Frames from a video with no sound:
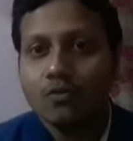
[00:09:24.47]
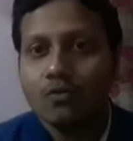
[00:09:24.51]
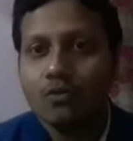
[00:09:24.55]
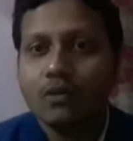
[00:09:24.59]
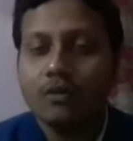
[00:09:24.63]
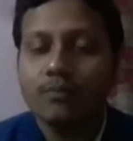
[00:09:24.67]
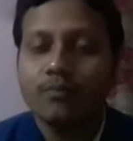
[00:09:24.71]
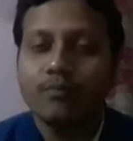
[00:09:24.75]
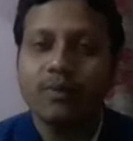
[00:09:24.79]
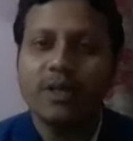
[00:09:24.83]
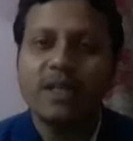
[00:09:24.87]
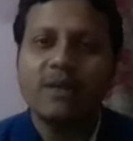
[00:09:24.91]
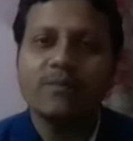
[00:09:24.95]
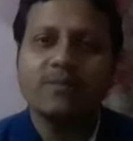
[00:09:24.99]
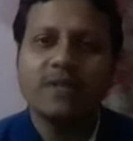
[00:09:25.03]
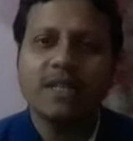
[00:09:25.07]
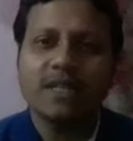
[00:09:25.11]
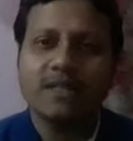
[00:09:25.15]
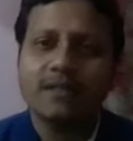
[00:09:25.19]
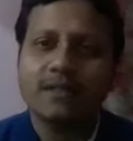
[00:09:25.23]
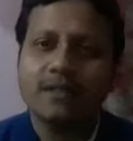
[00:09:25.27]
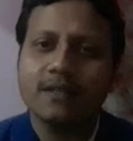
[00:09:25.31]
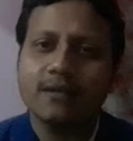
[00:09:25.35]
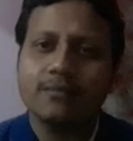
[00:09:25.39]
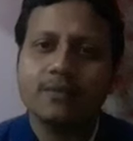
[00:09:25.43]
The brief
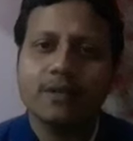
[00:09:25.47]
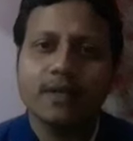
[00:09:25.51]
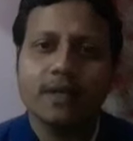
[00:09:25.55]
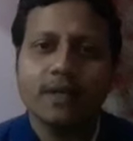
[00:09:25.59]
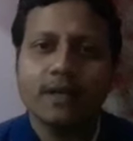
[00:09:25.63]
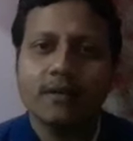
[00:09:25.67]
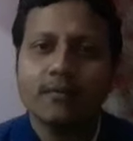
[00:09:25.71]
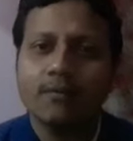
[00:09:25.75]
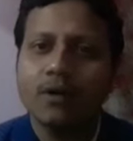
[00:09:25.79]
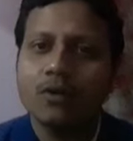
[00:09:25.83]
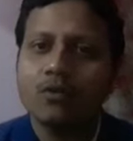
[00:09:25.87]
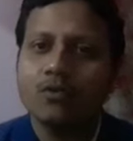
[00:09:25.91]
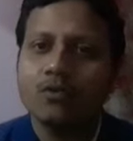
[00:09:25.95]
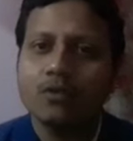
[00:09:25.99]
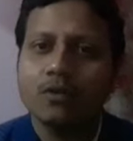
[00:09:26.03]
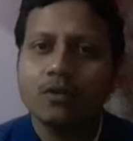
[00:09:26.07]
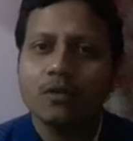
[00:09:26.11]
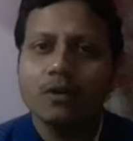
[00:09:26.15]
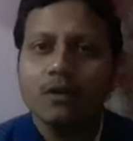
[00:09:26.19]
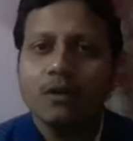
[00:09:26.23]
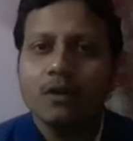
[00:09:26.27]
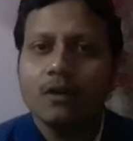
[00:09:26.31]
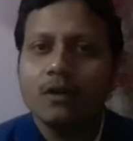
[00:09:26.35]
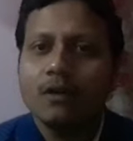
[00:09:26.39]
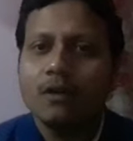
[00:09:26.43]
description about
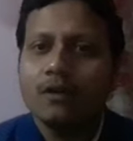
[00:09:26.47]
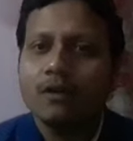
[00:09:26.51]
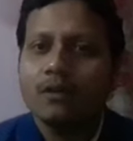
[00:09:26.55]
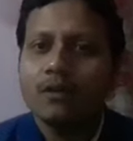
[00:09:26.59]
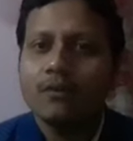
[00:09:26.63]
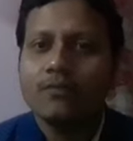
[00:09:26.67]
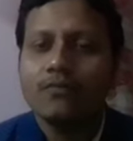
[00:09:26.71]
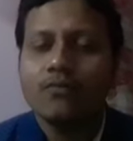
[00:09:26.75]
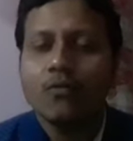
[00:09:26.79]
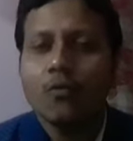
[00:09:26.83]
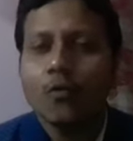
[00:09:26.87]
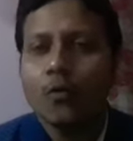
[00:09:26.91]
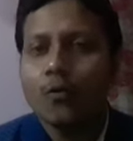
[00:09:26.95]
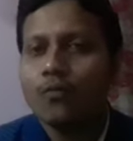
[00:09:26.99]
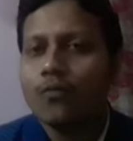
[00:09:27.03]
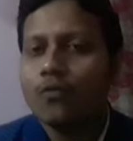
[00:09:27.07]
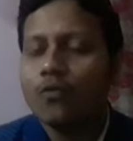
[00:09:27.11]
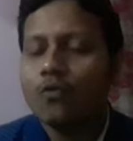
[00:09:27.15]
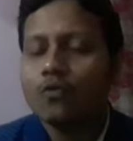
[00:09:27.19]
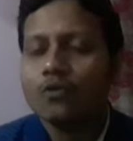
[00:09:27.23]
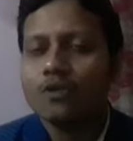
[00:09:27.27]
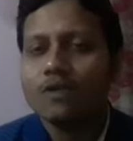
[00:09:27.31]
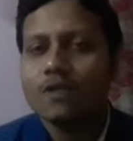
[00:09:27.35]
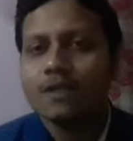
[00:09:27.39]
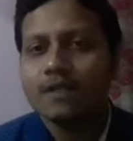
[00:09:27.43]
the four
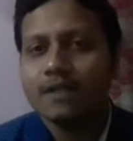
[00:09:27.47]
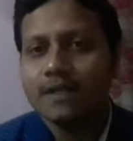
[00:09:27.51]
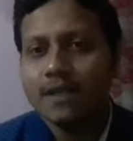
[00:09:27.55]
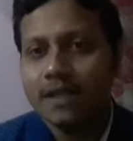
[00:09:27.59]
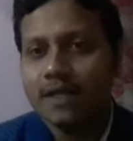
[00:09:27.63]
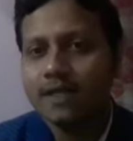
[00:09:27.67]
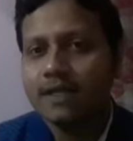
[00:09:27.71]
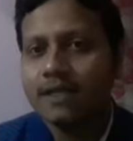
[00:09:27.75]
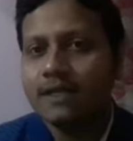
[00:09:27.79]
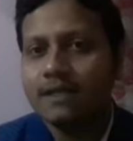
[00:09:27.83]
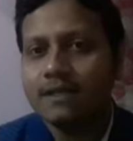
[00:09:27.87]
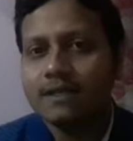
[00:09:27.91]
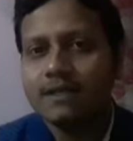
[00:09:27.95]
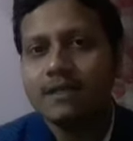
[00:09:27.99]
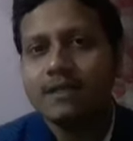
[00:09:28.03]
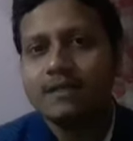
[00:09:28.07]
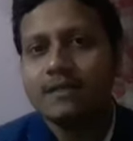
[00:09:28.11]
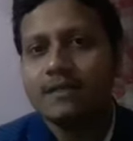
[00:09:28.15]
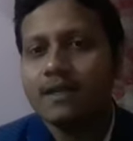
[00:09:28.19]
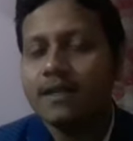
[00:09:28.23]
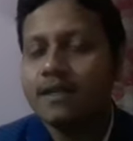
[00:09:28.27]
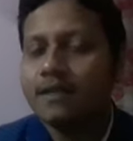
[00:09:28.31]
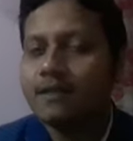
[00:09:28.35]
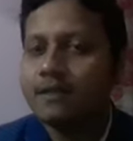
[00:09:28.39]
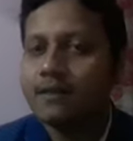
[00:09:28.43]
forces that
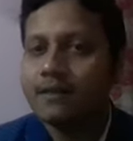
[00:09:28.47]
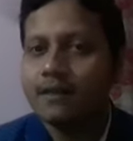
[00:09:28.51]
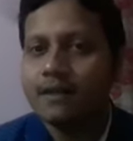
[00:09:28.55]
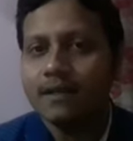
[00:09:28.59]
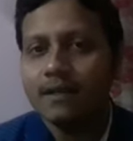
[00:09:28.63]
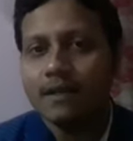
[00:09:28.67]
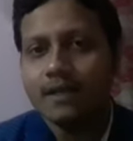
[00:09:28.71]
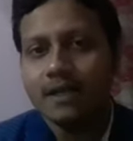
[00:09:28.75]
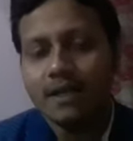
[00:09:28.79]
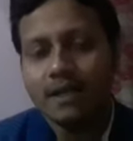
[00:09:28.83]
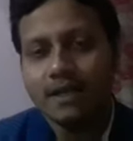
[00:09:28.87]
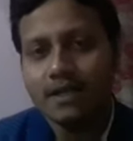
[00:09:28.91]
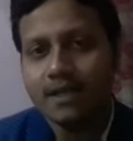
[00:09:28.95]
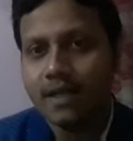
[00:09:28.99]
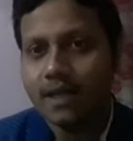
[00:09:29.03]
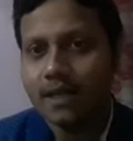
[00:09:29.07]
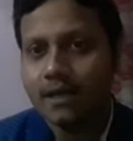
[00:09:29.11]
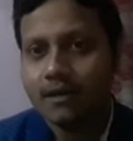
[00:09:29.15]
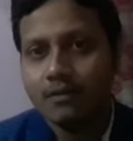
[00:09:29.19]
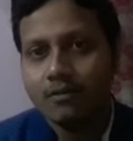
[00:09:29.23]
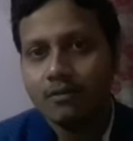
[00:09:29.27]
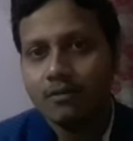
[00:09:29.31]
exist in nature.